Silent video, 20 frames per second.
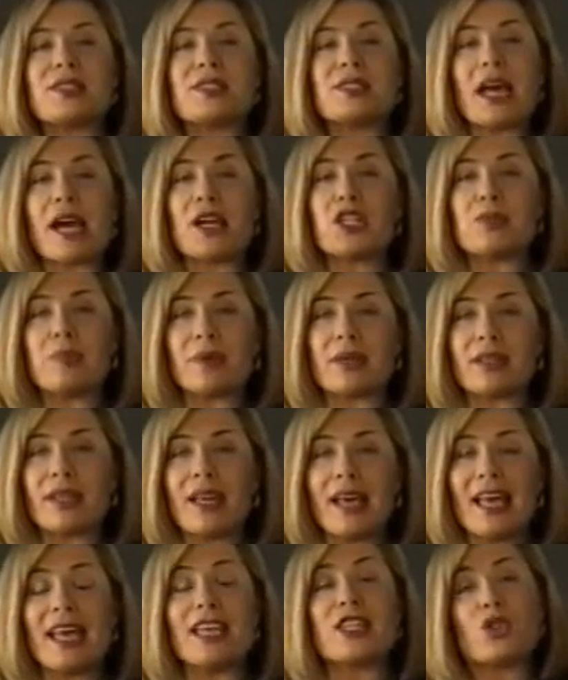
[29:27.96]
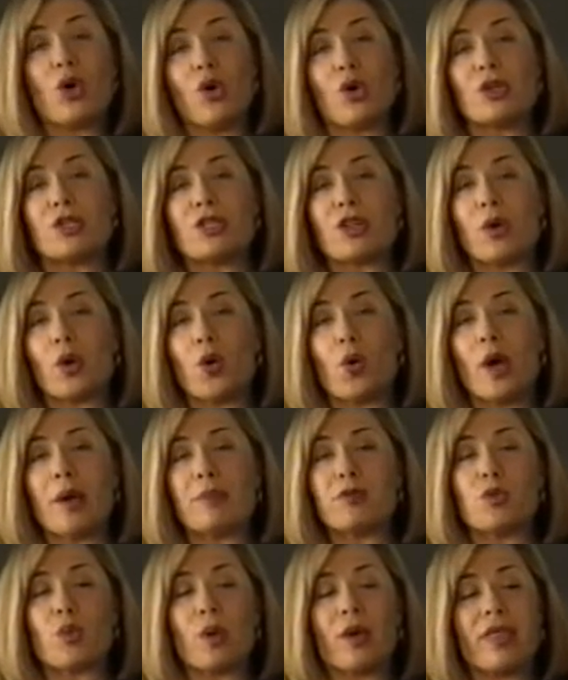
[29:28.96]
Statesman is also
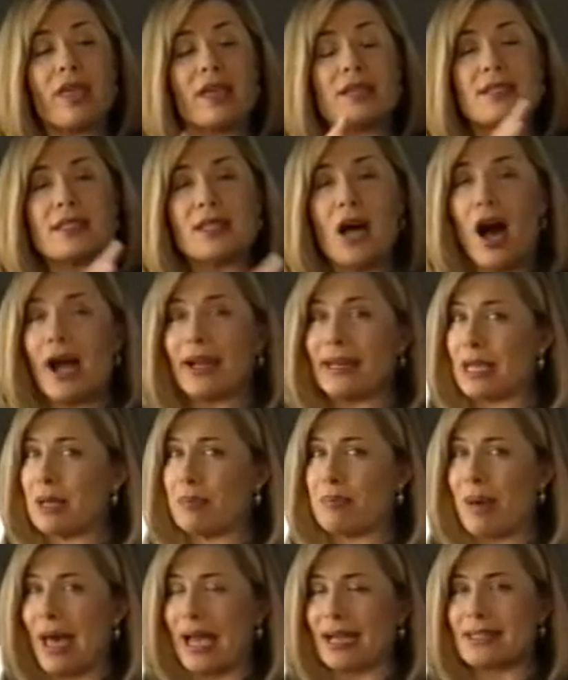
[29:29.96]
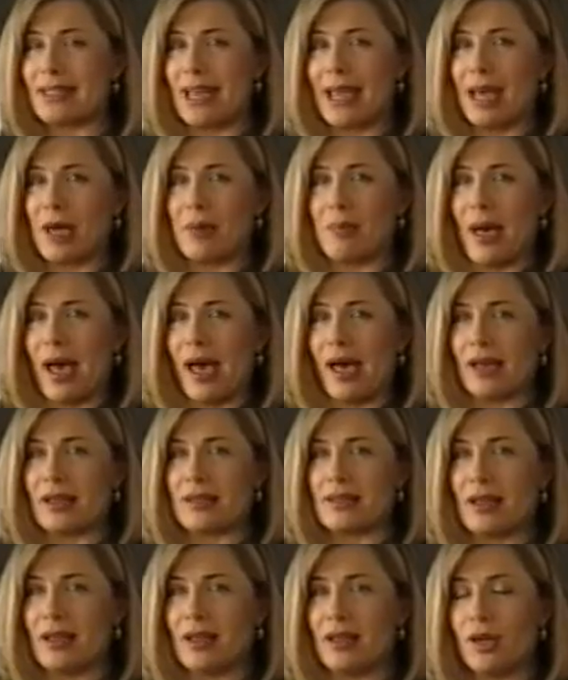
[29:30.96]
equipped with side impact
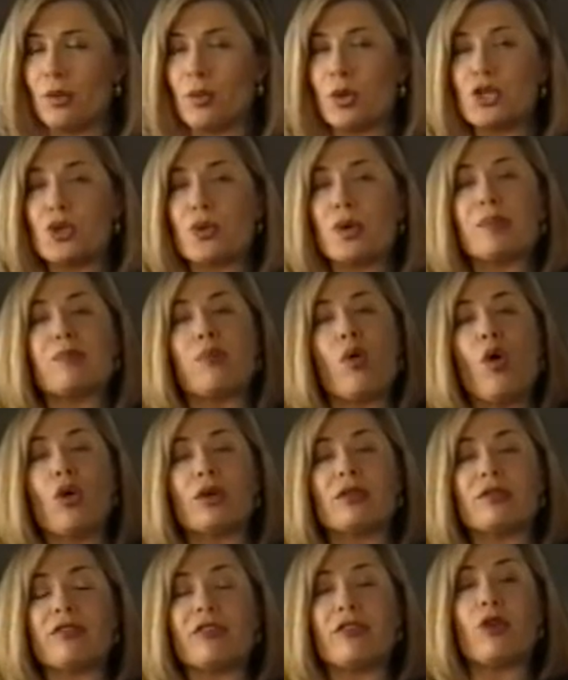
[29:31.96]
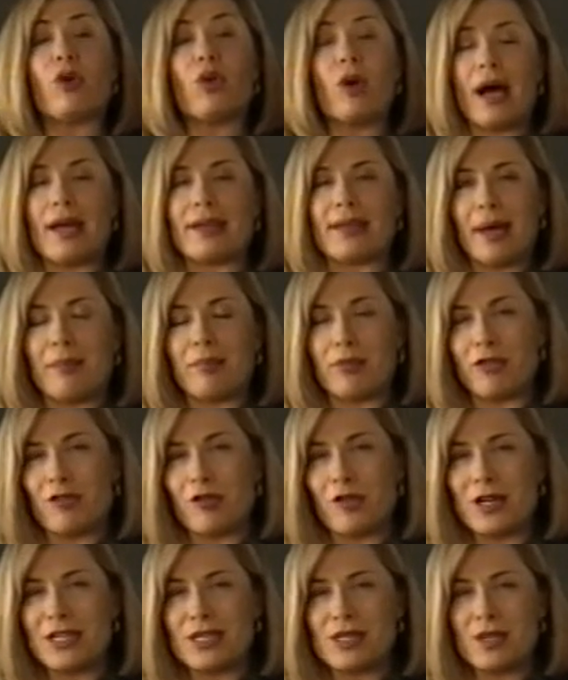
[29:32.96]
airbags, which are important for a number
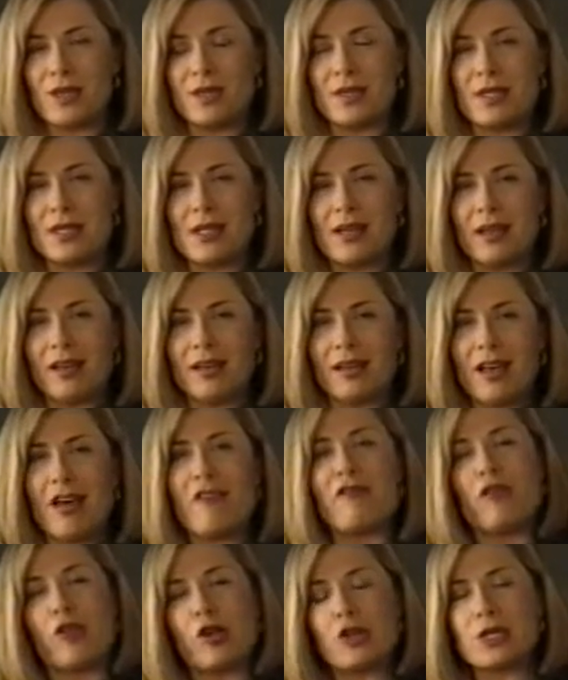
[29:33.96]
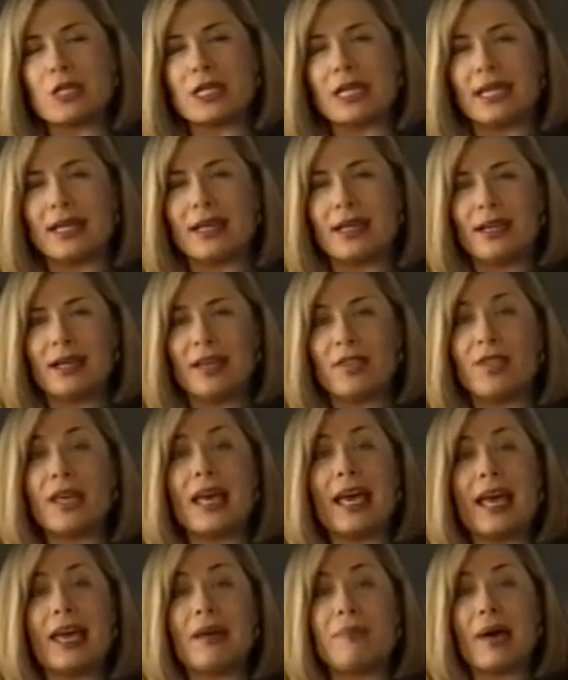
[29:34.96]
of reasons. Firstly,
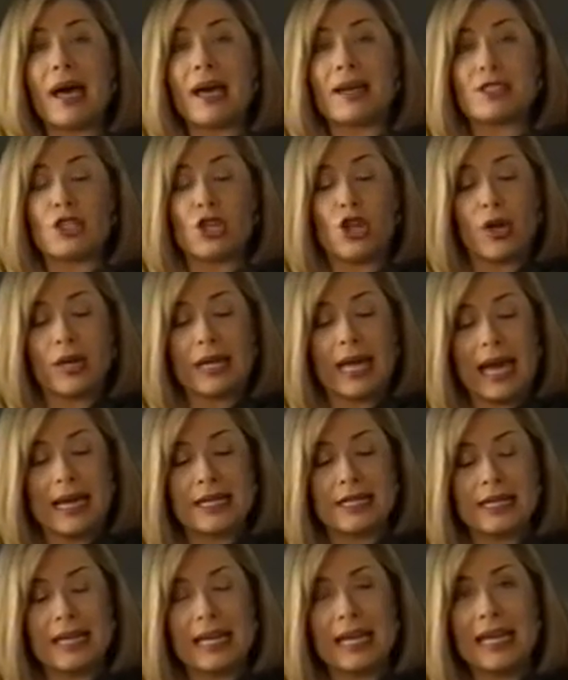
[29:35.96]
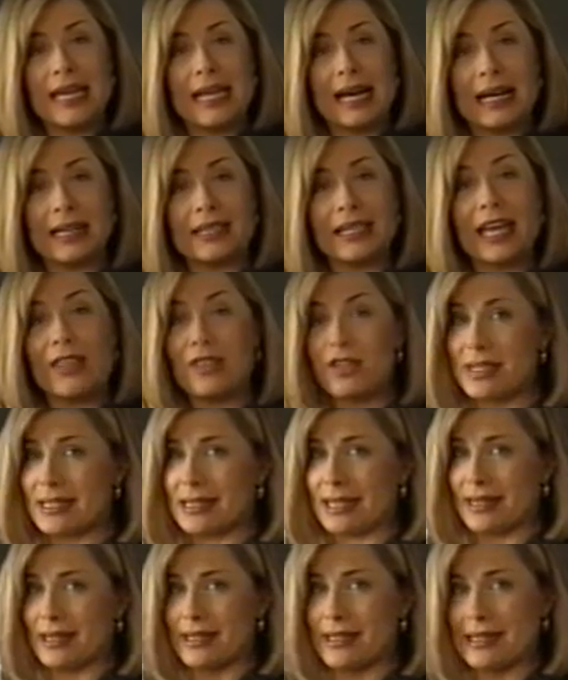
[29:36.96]
the airbags are located here in the
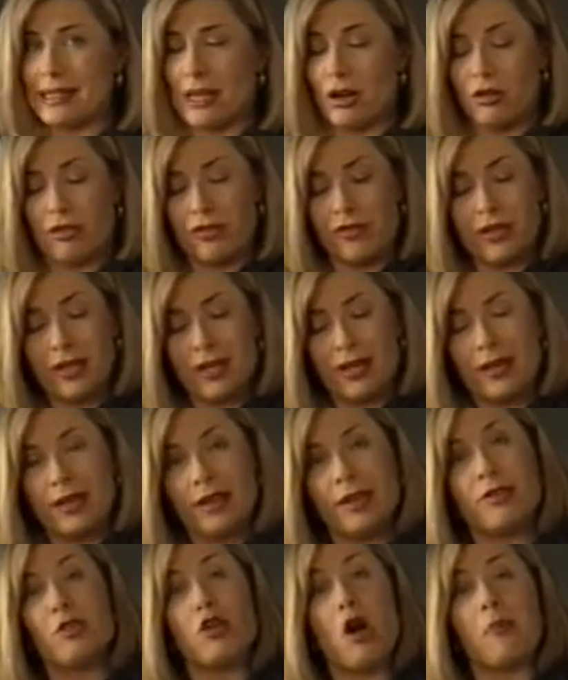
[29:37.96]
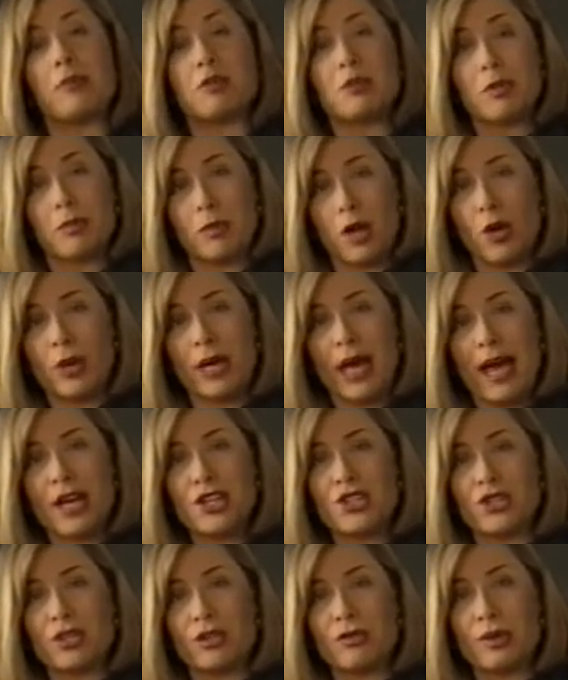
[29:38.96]
seat itself, the optimum
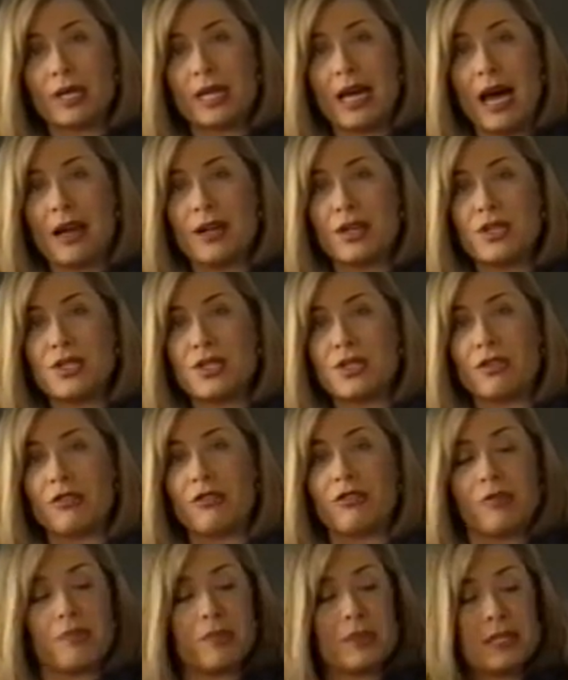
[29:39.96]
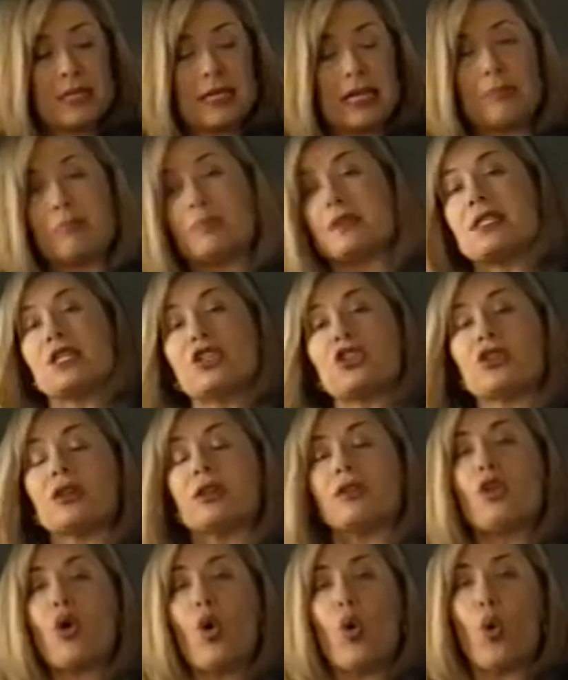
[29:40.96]
location regardless of seat
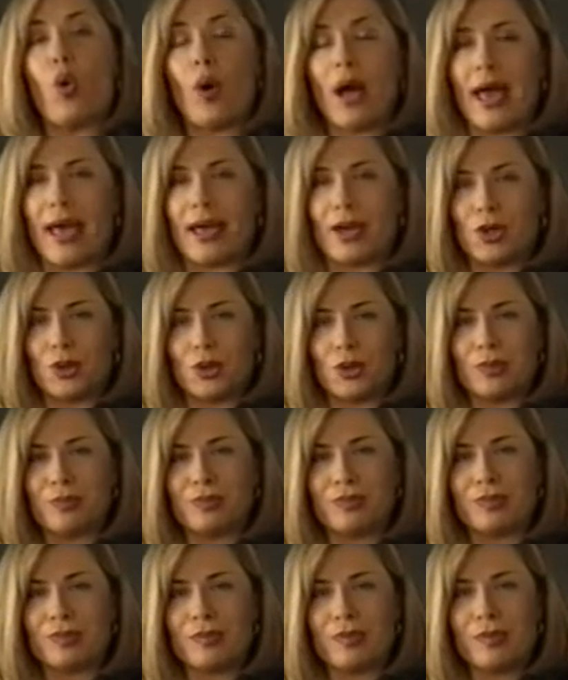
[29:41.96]
position or angle.